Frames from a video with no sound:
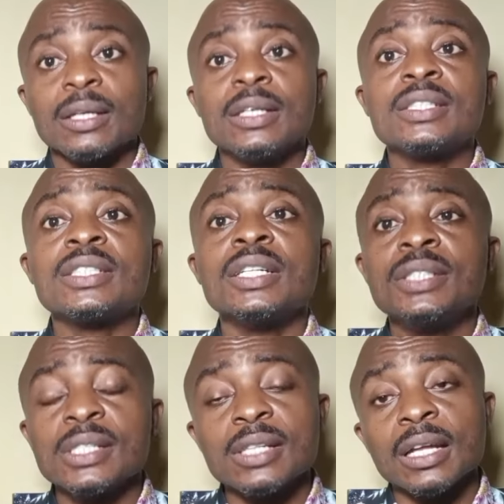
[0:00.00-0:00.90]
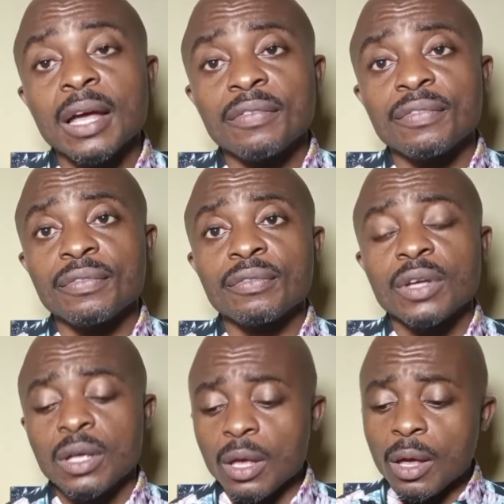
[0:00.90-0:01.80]
it changes their life
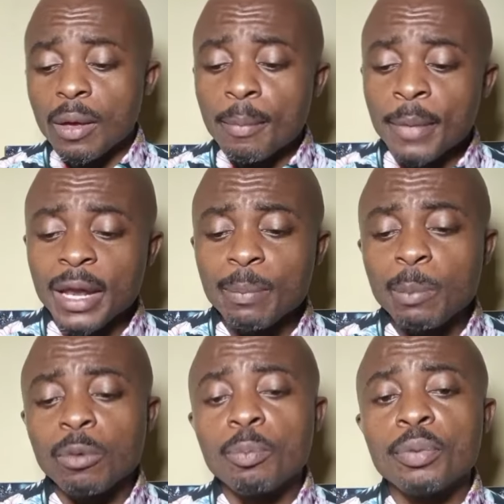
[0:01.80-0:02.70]
Many people